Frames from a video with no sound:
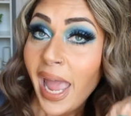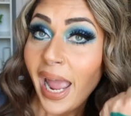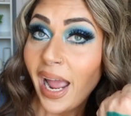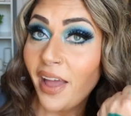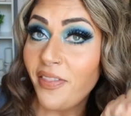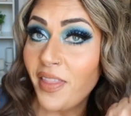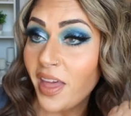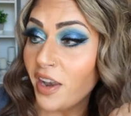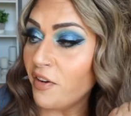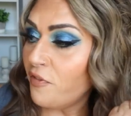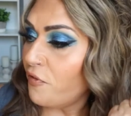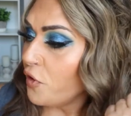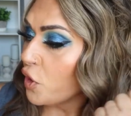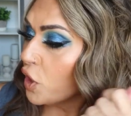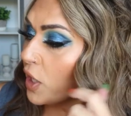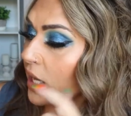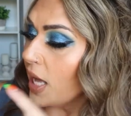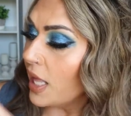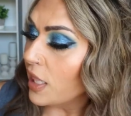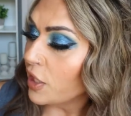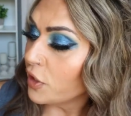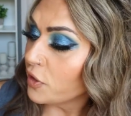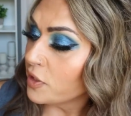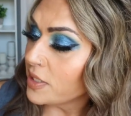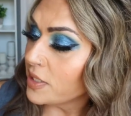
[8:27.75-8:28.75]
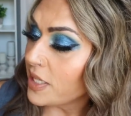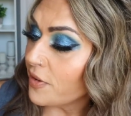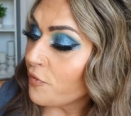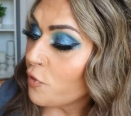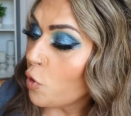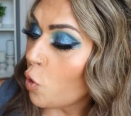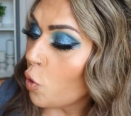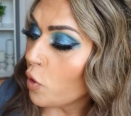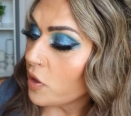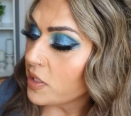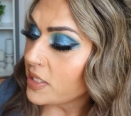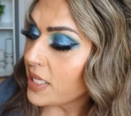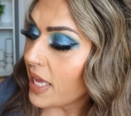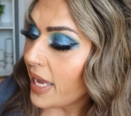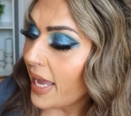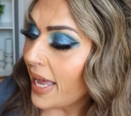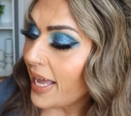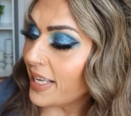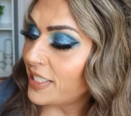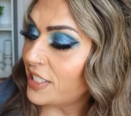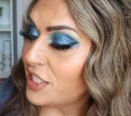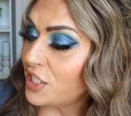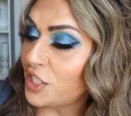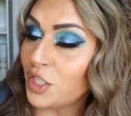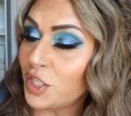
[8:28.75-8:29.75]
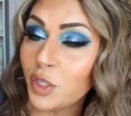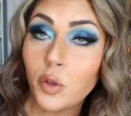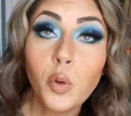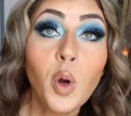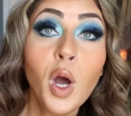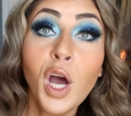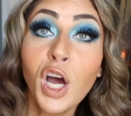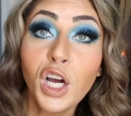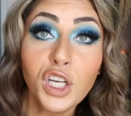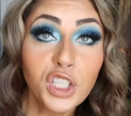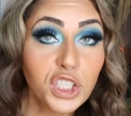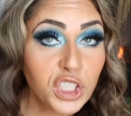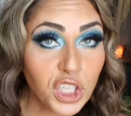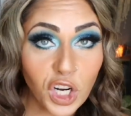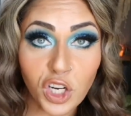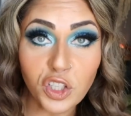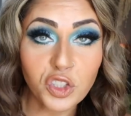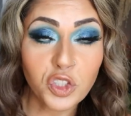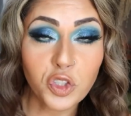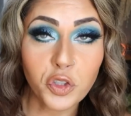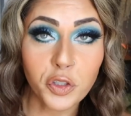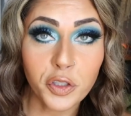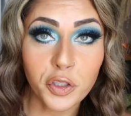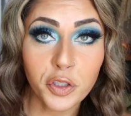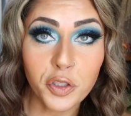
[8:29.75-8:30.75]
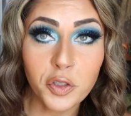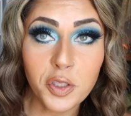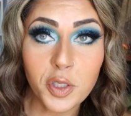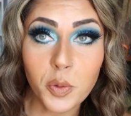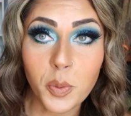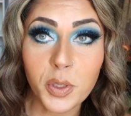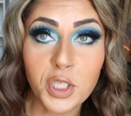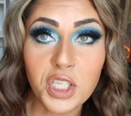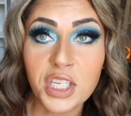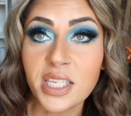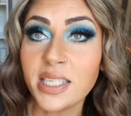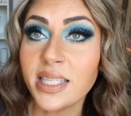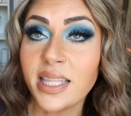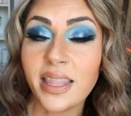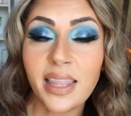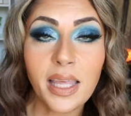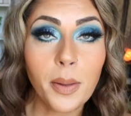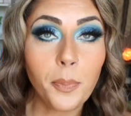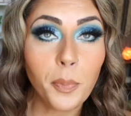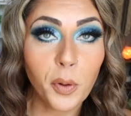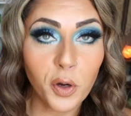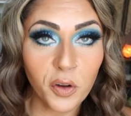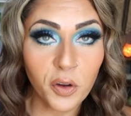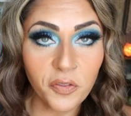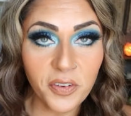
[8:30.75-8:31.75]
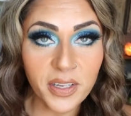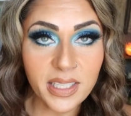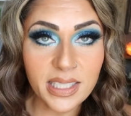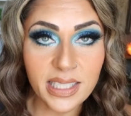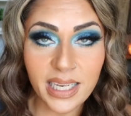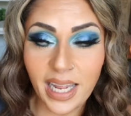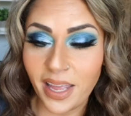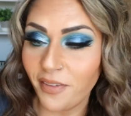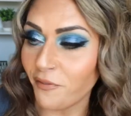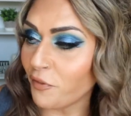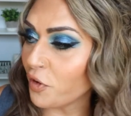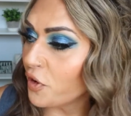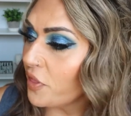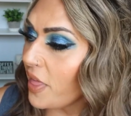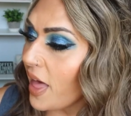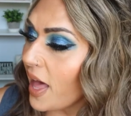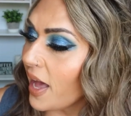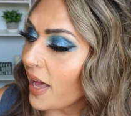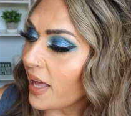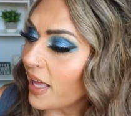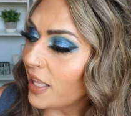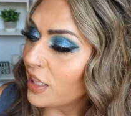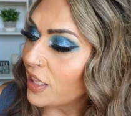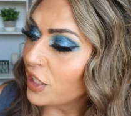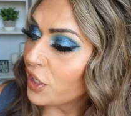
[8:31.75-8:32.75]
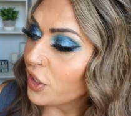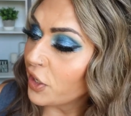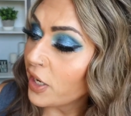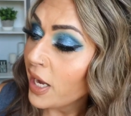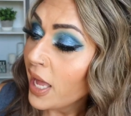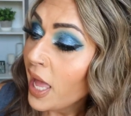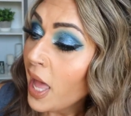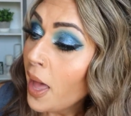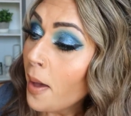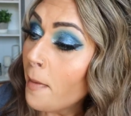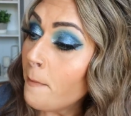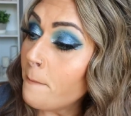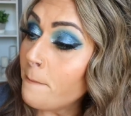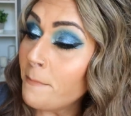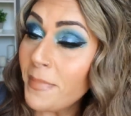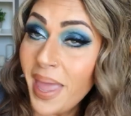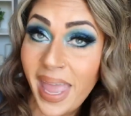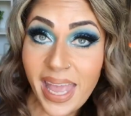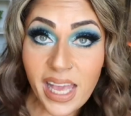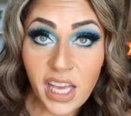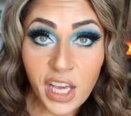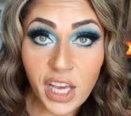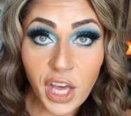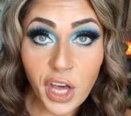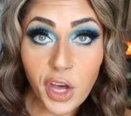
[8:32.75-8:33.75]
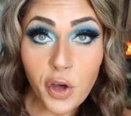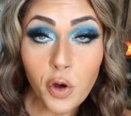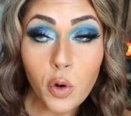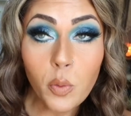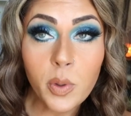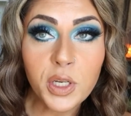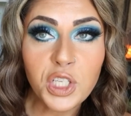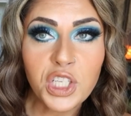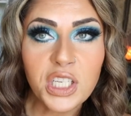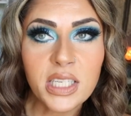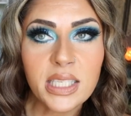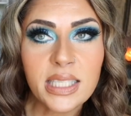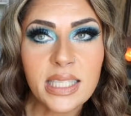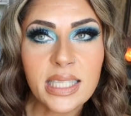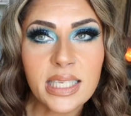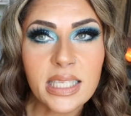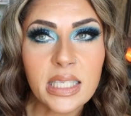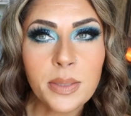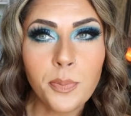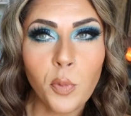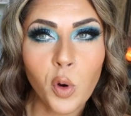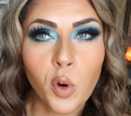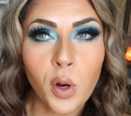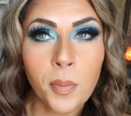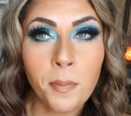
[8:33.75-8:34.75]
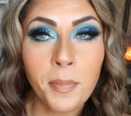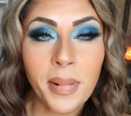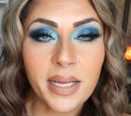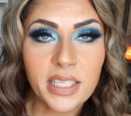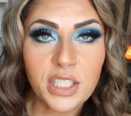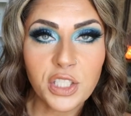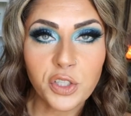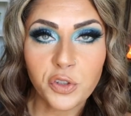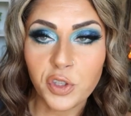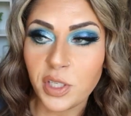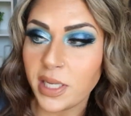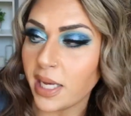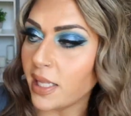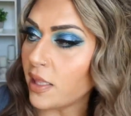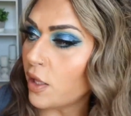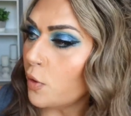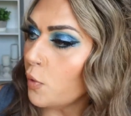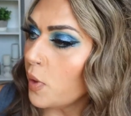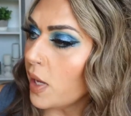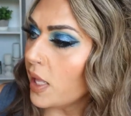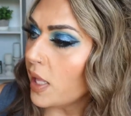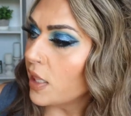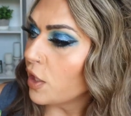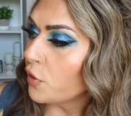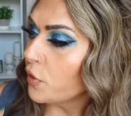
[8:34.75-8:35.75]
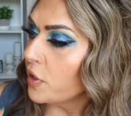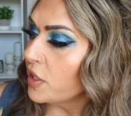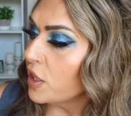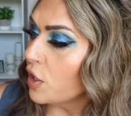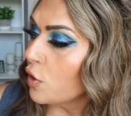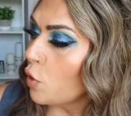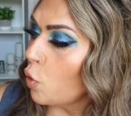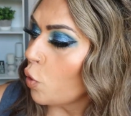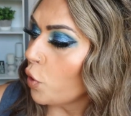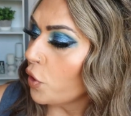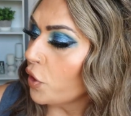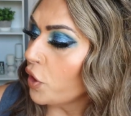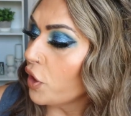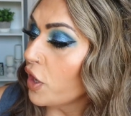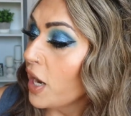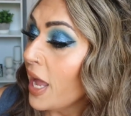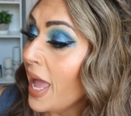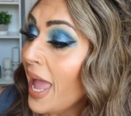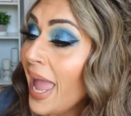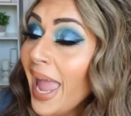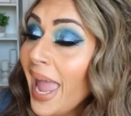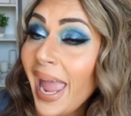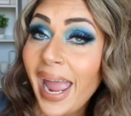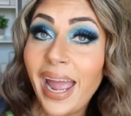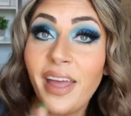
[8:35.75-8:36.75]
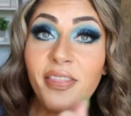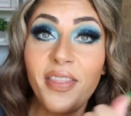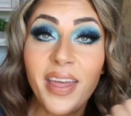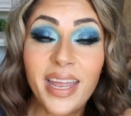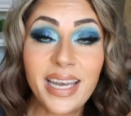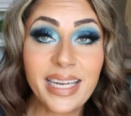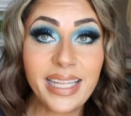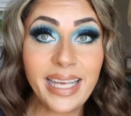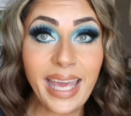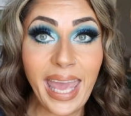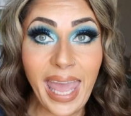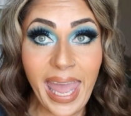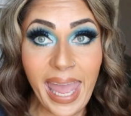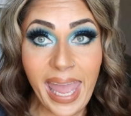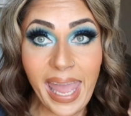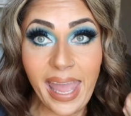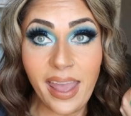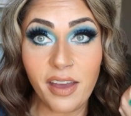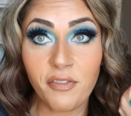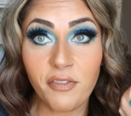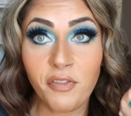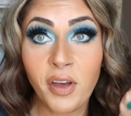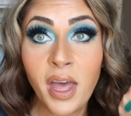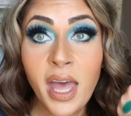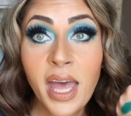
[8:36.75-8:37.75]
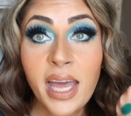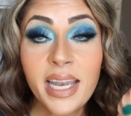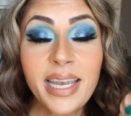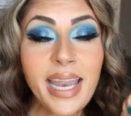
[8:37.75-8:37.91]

And then for colors, of course, I had to do Chartreuse, which is the perfect name for that color, Mango, which is this more mustard yellow color in the corner, and then Cave.